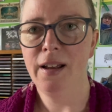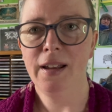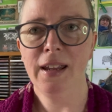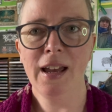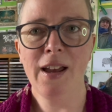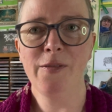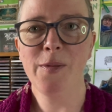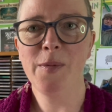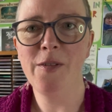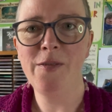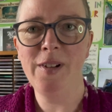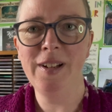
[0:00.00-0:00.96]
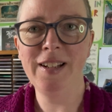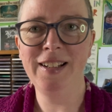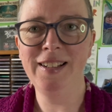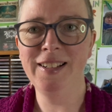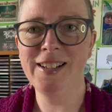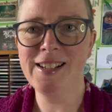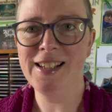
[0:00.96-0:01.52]
Yeah, from the front it
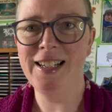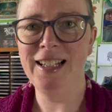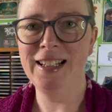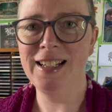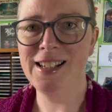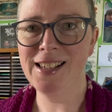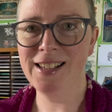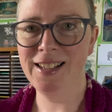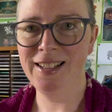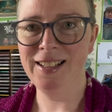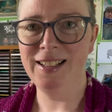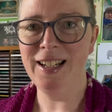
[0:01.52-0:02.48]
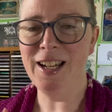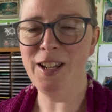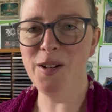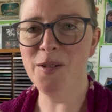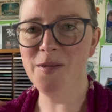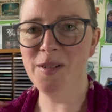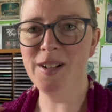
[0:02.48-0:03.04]
looks like that's like a
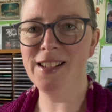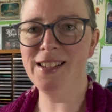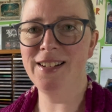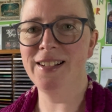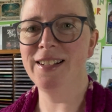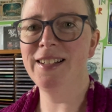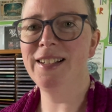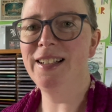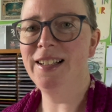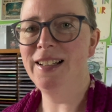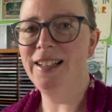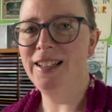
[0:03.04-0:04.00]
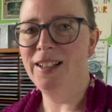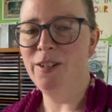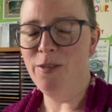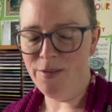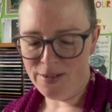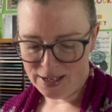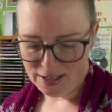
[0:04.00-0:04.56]
yoke, doesn't it?
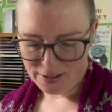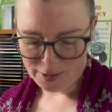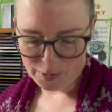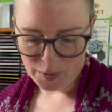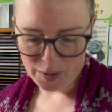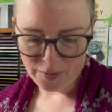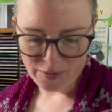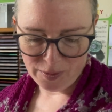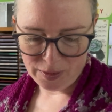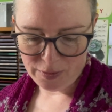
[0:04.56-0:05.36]
Wow, it's beautiful.